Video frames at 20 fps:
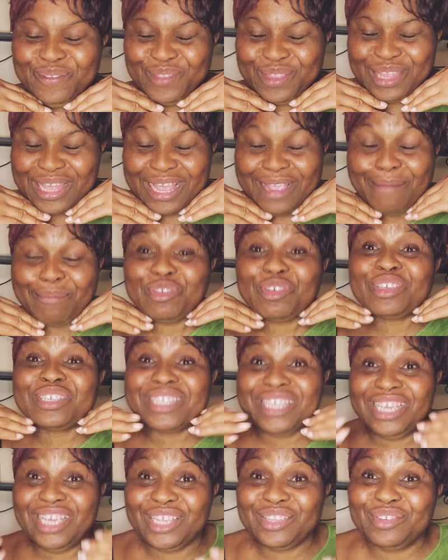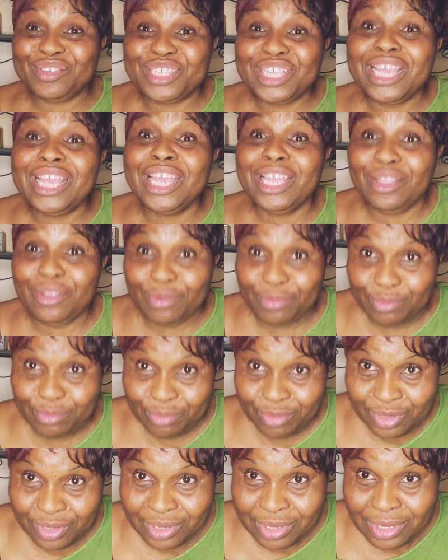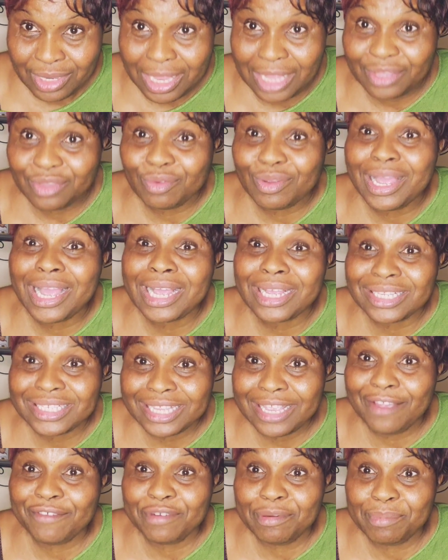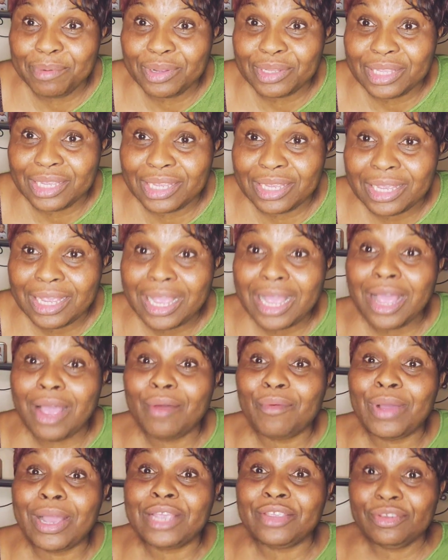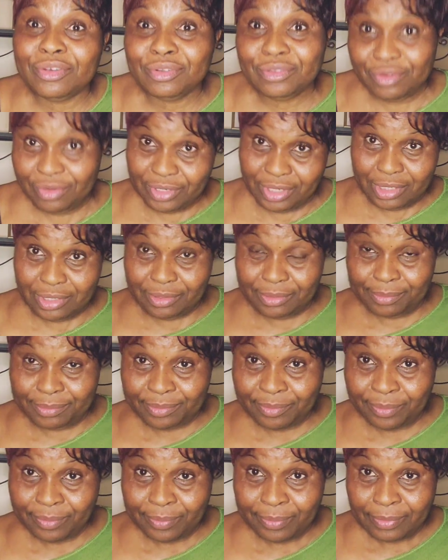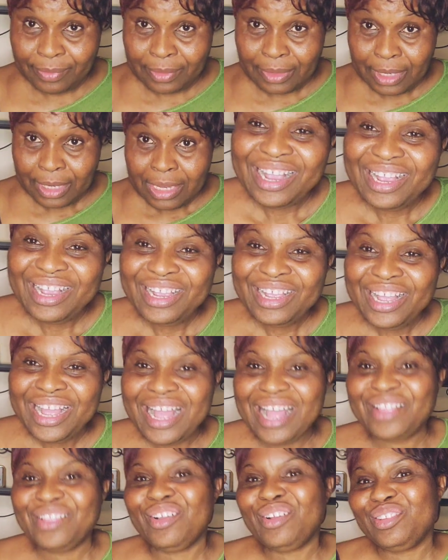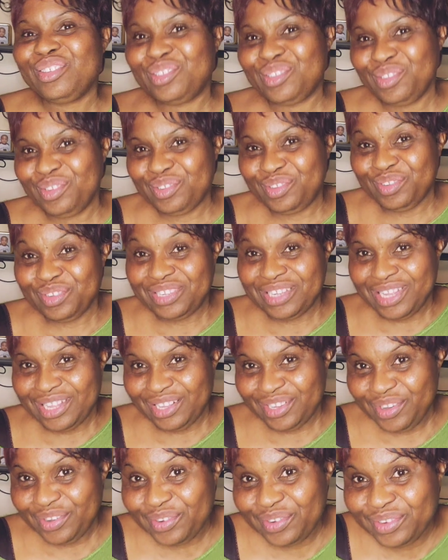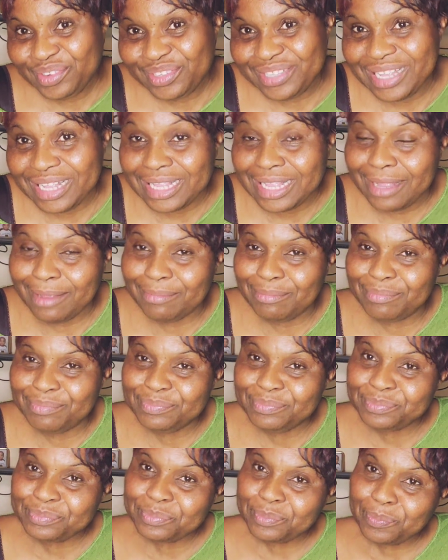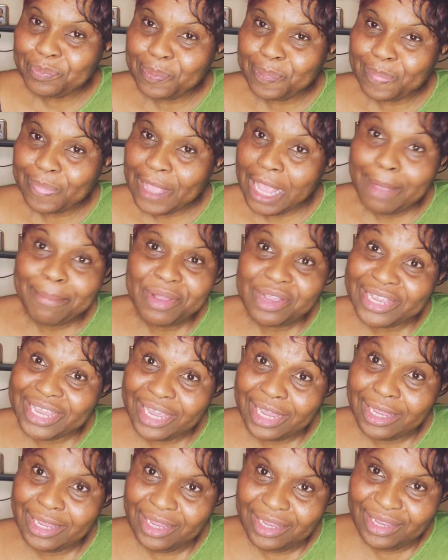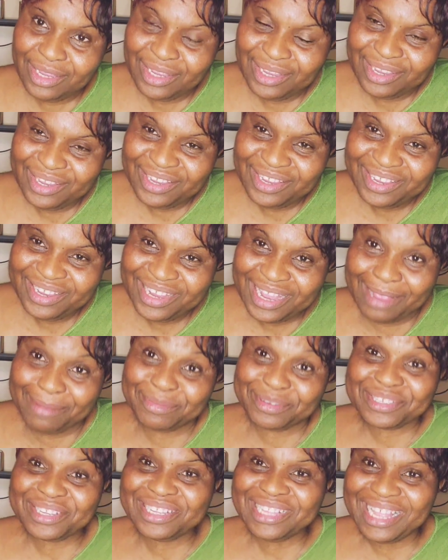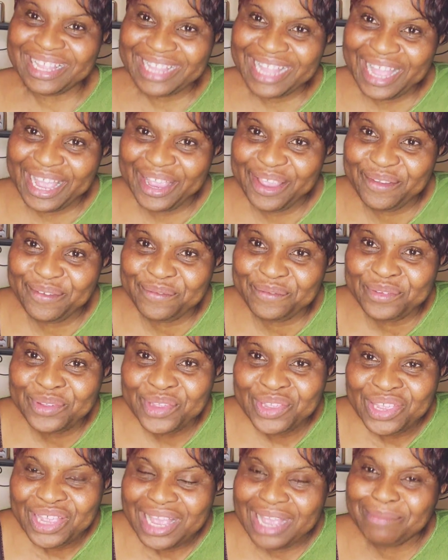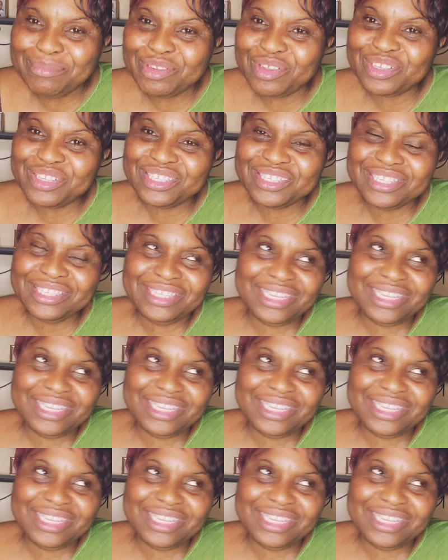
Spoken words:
I'm just here to say hello and to ask everybody, how are you doing? And also to tell you that I'm okay. I'm still alive. I'm just